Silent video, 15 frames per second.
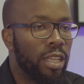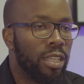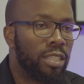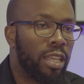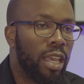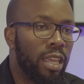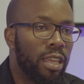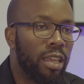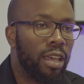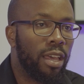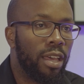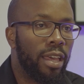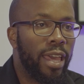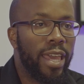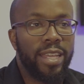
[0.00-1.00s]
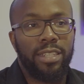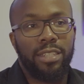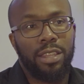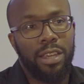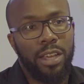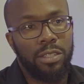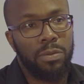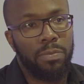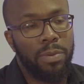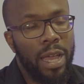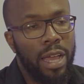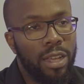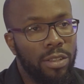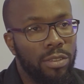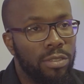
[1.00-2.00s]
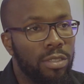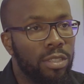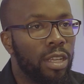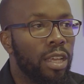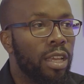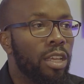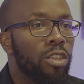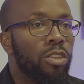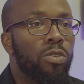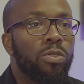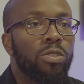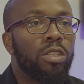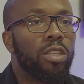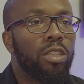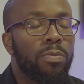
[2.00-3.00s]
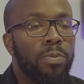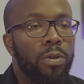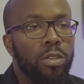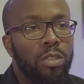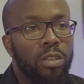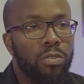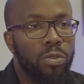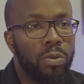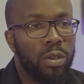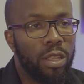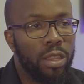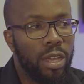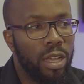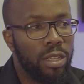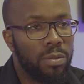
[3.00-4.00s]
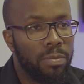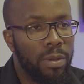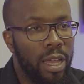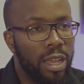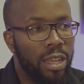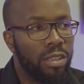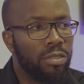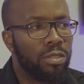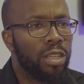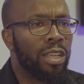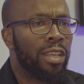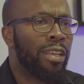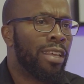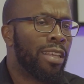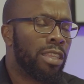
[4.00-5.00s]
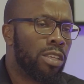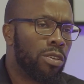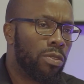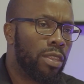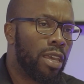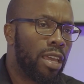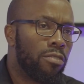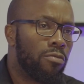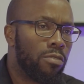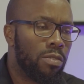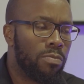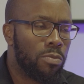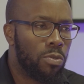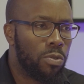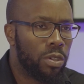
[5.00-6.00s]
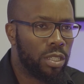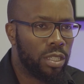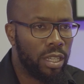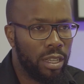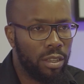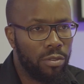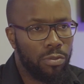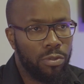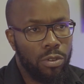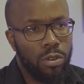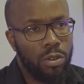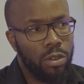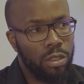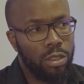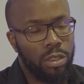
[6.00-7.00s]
say, £80,000, using a deposit of £20,000. They would then remortgage it for